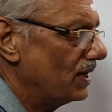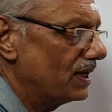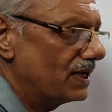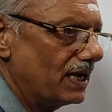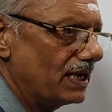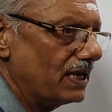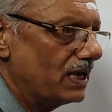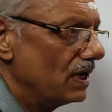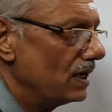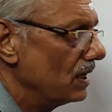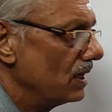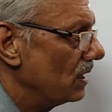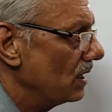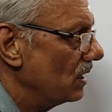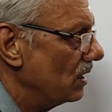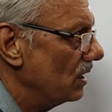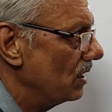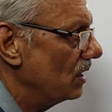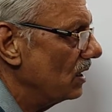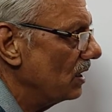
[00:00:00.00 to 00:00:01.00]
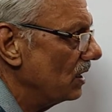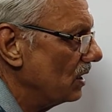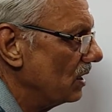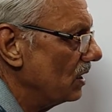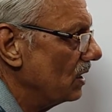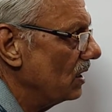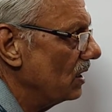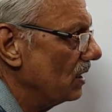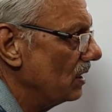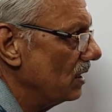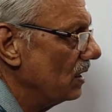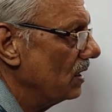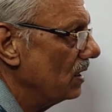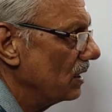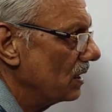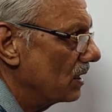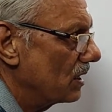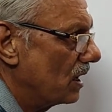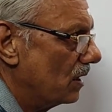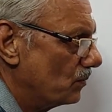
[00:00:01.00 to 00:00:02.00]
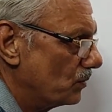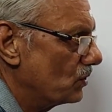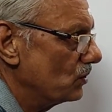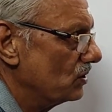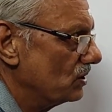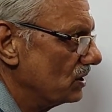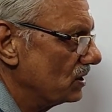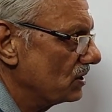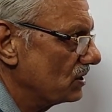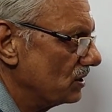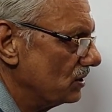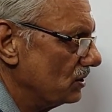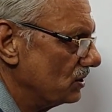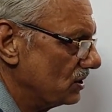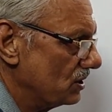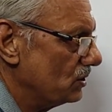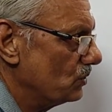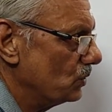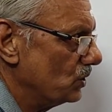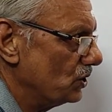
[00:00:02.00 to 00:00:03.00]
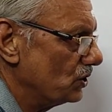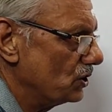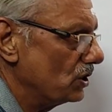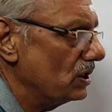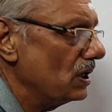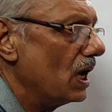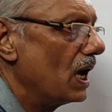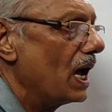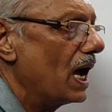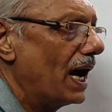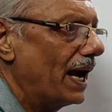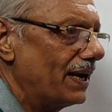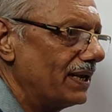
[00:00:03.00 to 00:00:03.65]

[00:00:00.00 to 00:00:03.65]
when I come to this situation,